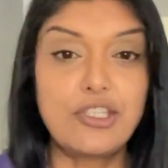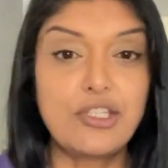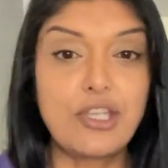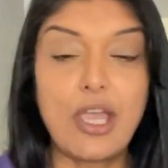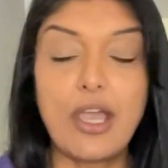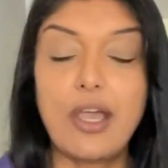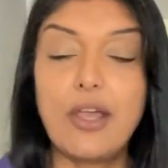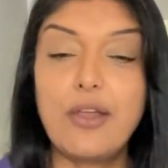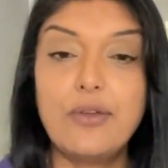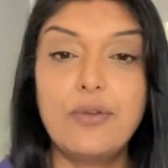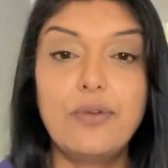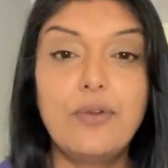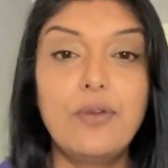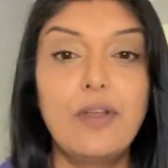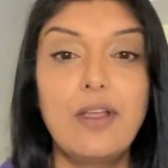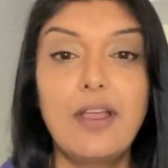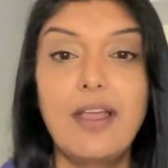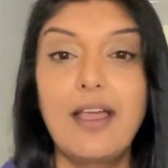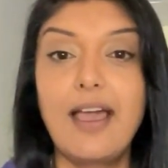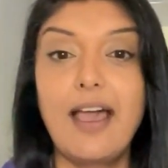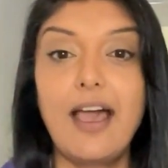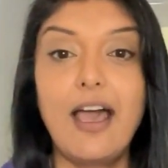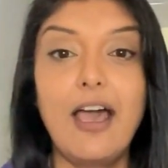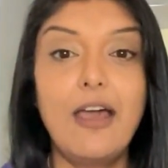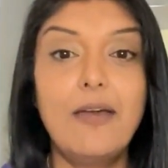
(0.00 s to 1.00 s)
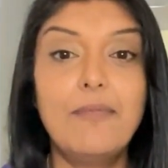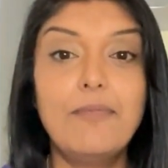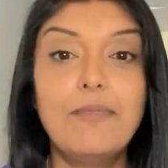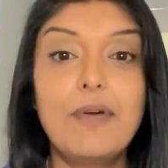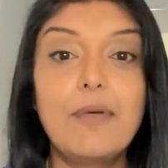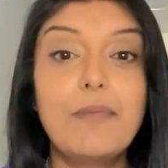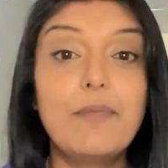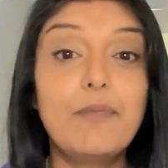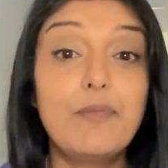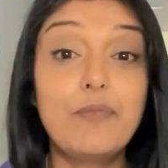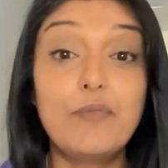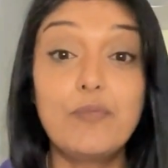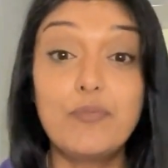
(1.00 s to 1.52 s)
show
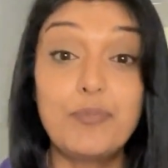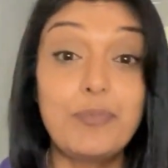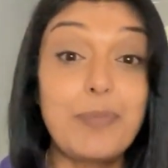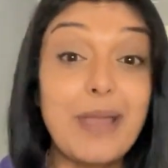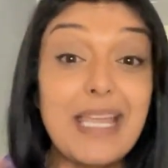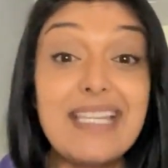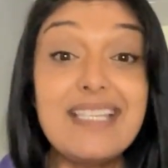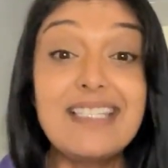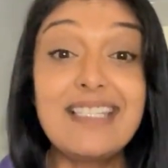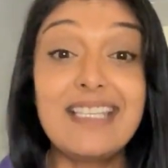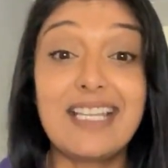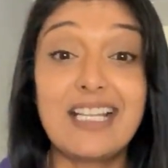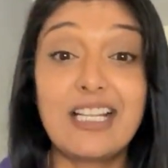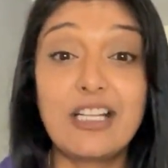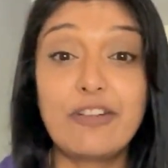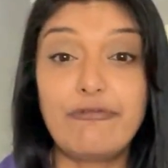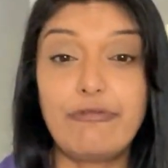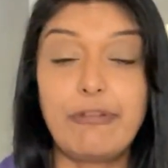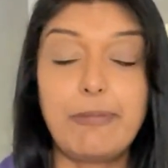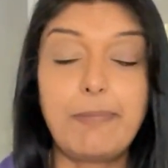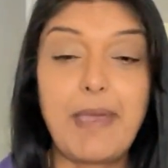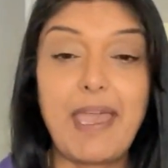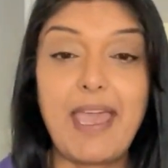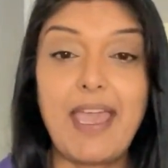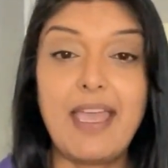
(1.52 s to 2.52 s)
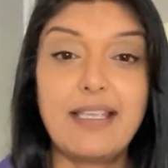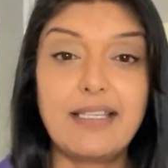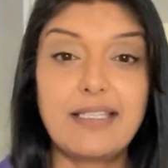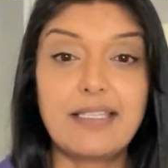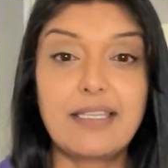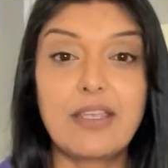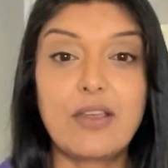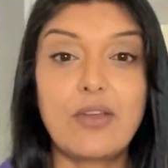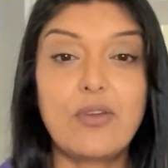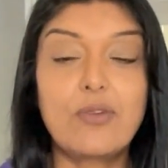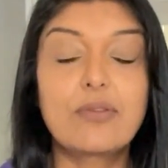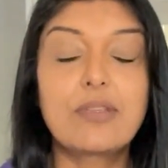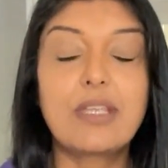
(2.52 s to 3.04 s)
basic repair
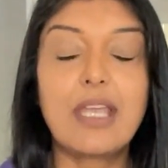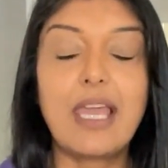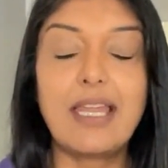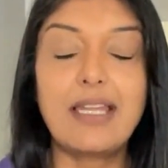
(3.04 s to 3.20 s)
skills,